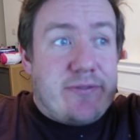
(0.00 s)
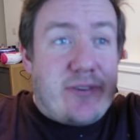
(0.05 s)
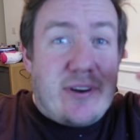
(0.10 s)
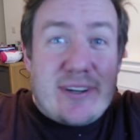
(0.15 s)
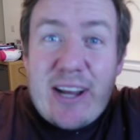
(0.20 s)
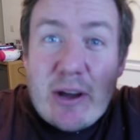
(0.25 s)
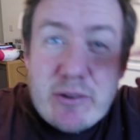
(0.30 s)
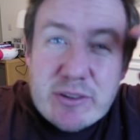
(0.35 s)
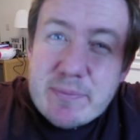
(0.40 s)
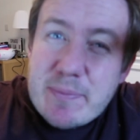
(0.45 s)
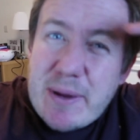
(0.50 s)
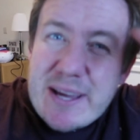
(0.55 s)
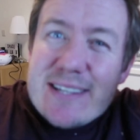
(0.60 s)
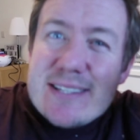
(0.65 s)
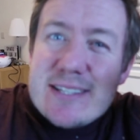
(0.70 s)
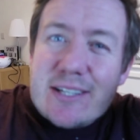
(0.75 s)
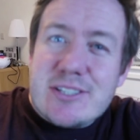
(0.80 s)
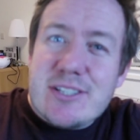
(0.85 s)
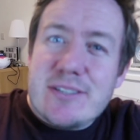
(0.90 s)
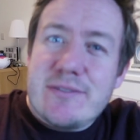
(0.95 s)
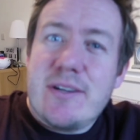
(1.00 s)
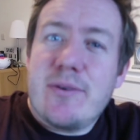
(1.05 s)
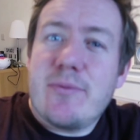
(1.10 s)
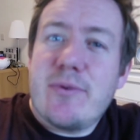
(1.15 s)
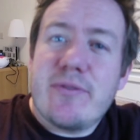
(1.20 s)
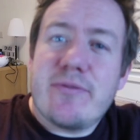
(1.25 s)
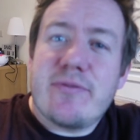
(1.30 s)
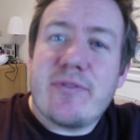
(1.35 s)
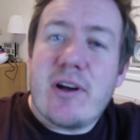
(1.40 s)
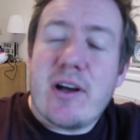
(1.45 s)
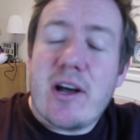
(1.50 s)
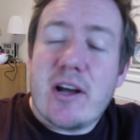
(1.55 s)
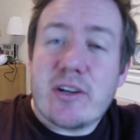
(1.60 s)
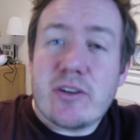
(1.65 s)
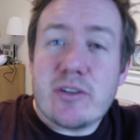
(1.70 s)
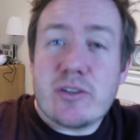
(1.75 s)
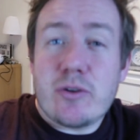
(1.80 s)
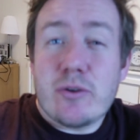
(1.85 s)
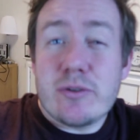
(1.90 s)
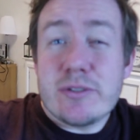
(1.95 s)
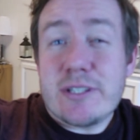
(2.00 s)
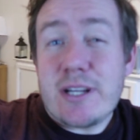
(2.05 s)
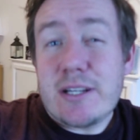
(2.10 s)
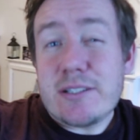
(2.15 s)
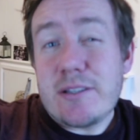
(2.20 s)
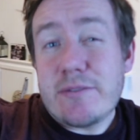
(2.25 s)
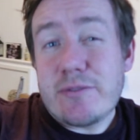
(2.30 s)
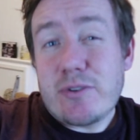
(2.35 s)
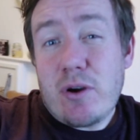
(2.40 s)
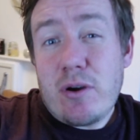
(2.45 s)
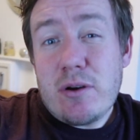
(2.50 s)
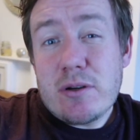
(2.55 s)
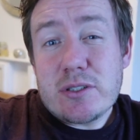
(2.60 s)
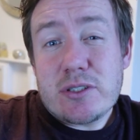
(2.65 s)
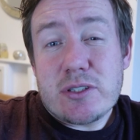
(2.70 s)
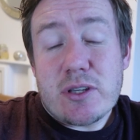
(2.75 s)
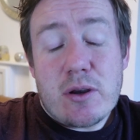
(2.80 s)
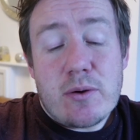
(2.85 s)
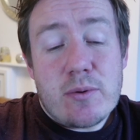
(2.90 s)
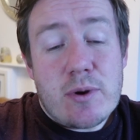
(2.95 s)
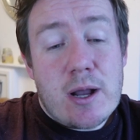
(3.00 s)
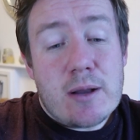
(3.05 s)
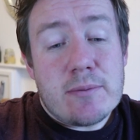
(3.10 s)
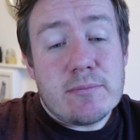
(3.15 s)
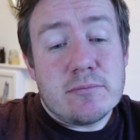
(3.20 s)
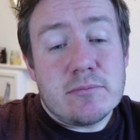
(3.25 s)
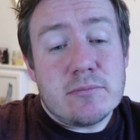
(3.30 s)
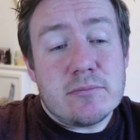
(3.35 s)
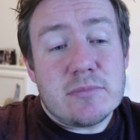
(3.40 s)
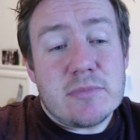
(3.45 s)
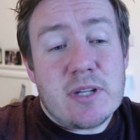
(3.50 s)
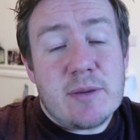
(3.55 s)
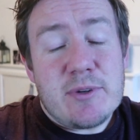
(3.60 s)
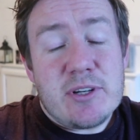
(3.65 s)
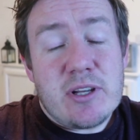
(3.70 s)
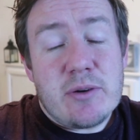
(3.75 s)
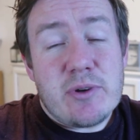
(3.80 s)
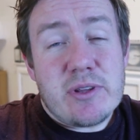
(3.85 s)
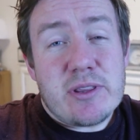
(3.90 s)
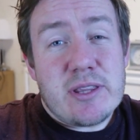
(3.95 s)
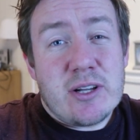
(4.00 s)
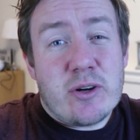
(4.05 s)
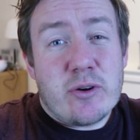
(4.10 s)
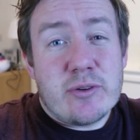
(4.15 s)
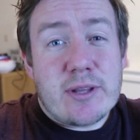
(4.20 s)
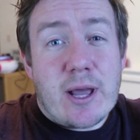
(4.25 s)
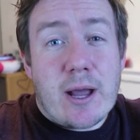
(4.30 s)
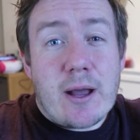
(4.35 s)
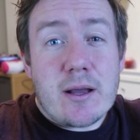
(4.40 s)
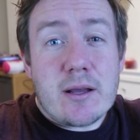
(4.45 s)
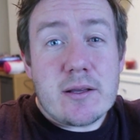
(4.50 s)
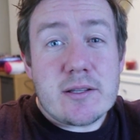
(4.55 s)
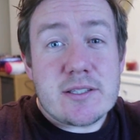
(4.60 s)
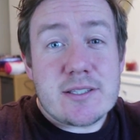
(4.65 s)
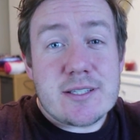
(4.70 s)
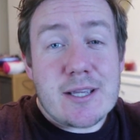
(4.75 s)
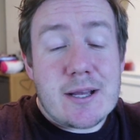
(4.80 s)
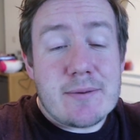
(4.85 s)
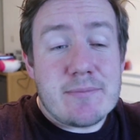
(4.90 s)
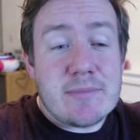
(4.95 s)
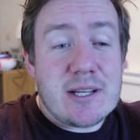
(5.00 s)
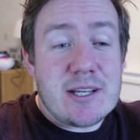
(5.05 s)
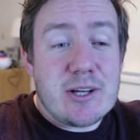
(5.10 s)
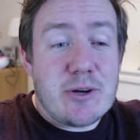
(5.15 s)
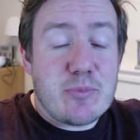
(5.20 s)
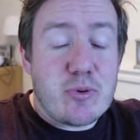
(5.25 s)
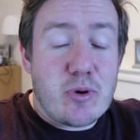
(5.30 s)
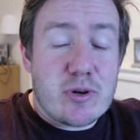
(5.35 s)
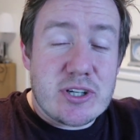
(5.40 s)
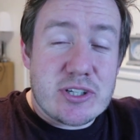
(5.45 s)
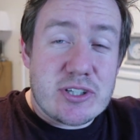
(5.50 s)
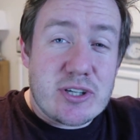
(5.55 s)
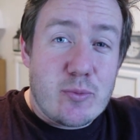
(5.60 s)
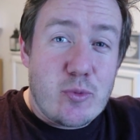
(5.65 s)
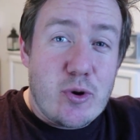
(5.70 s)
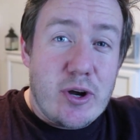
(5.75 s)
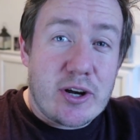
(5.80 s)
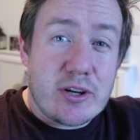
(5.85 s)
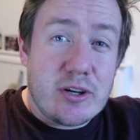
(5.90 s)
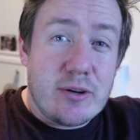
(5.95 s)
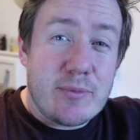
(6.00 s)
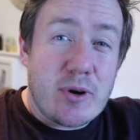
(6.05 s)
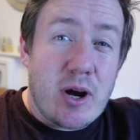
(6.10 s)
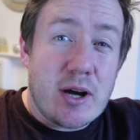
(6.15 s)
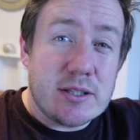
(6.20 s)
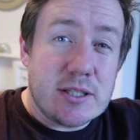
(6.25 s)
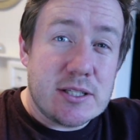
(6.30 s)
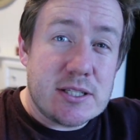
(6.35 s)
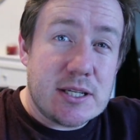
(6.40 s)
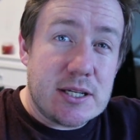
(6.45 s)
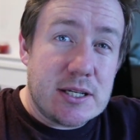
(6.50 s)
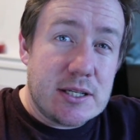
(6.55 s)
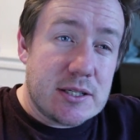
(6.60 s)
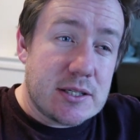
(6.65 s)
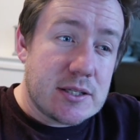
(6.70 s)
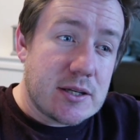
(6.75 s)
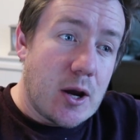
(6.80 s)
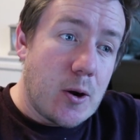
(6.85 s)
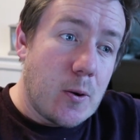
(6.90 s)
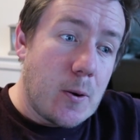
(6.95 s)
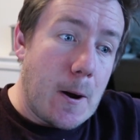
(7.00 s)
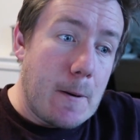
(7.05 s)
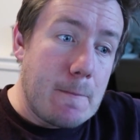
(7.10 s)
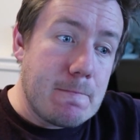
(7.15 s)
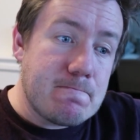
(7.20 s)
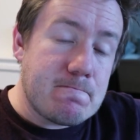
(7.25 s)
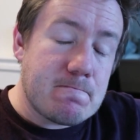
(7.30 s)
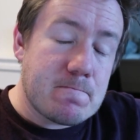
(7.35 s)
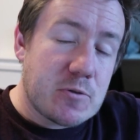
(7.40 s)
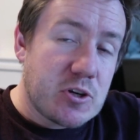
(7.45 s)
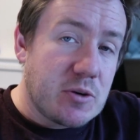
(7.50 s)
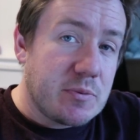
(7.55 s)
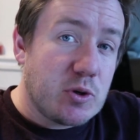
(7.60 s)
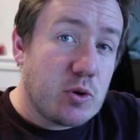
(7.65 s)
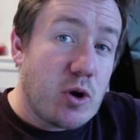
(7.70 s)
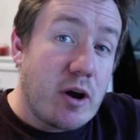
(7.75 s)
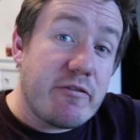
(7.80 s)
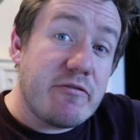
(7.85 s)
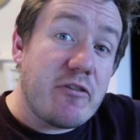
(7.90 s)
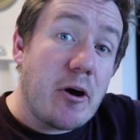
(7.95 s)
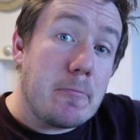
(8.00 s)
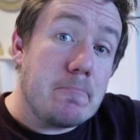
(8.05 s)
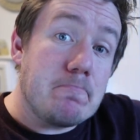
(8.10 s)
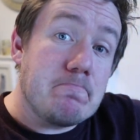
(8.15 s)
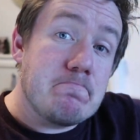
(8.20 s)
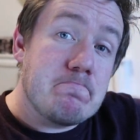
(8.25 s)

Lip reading: find out the basics of it with a good contact I've got. So let me know what you think on that. It's a little project I'm working on behind the scenes, so could be quite fun.